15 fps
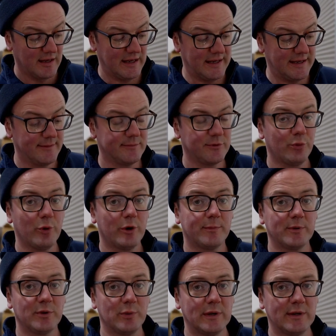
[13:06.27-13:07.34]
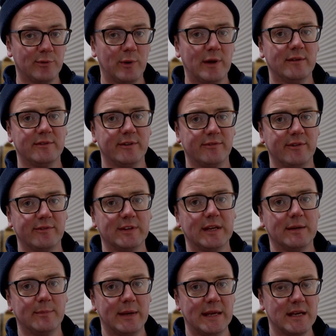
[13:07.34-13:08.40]
aim to work between twelve to
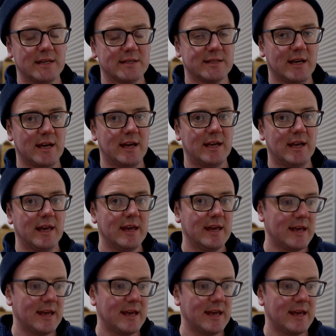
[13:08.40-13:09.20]
fifteen P S I.